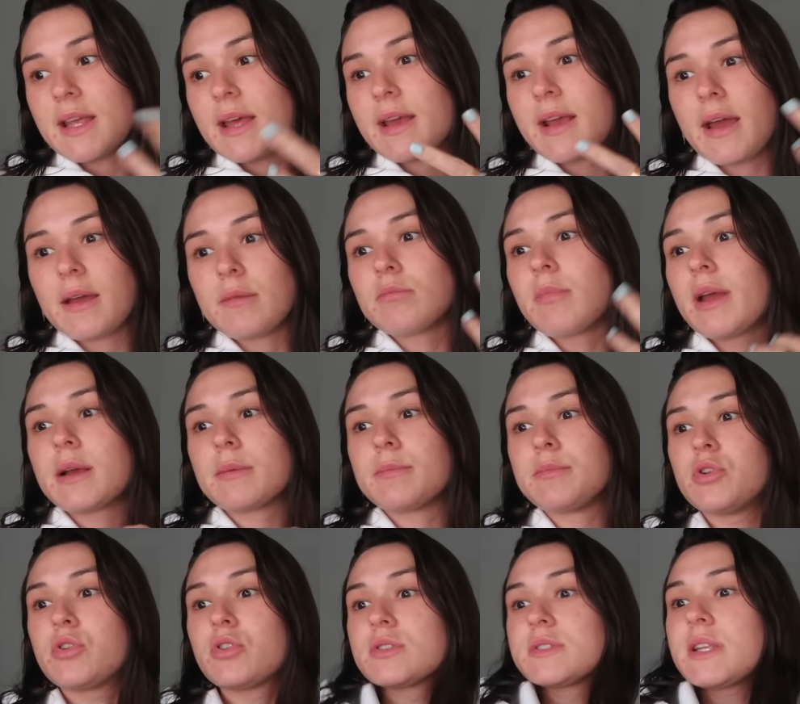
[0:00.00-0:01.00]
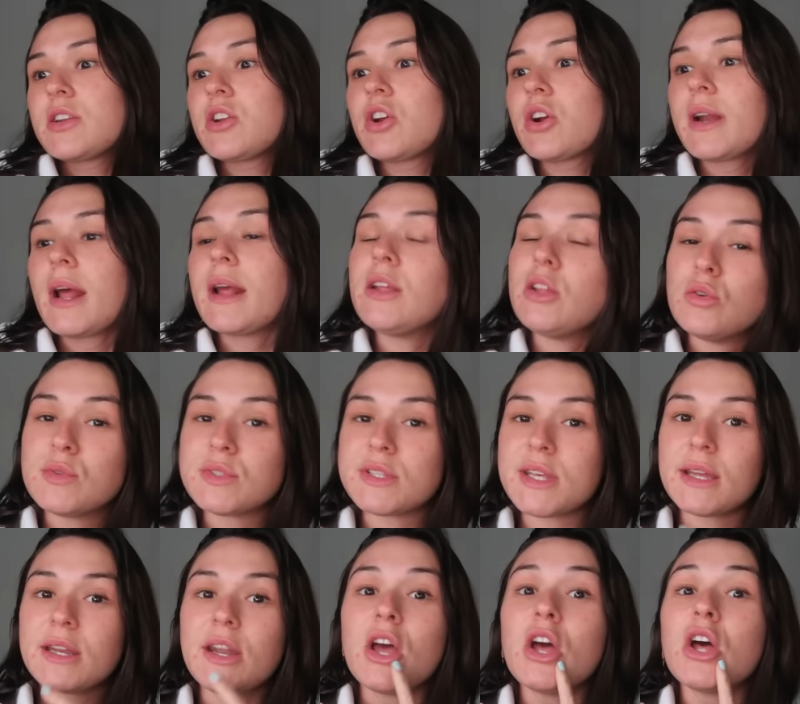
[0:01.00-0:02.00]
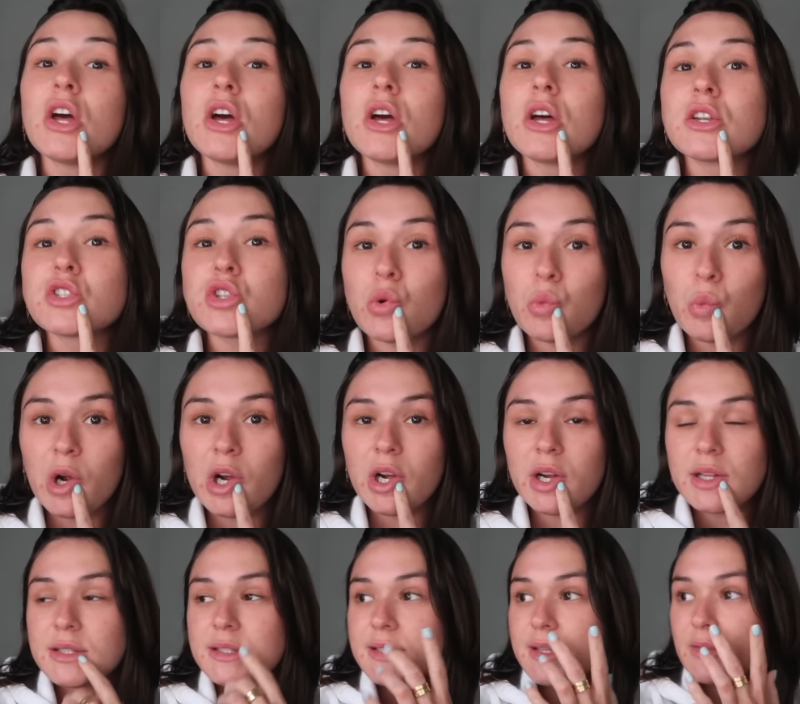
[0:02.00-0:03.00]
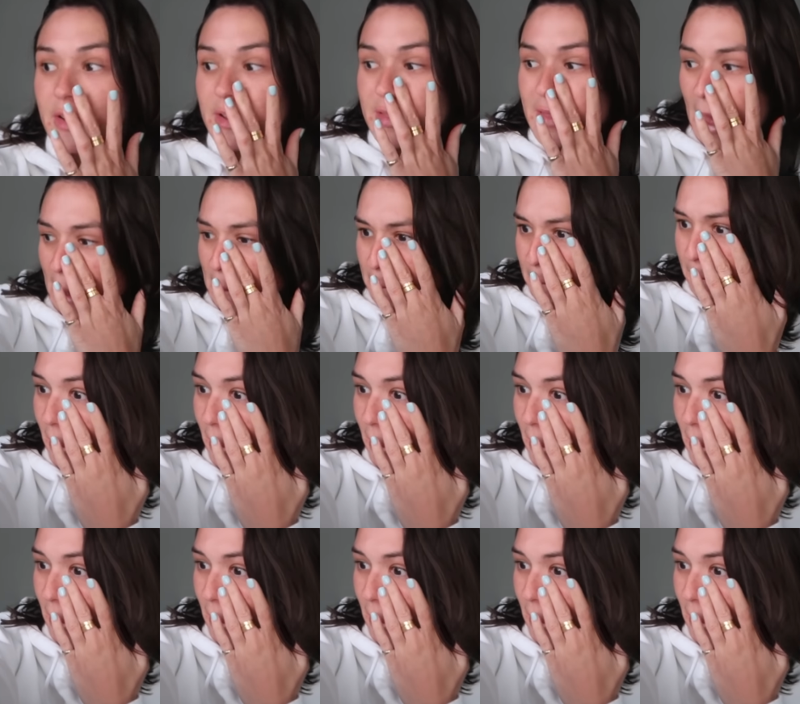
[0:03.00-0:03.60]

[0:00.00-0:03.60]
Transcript: Like my computer's in here and I use it to work and stuff like that.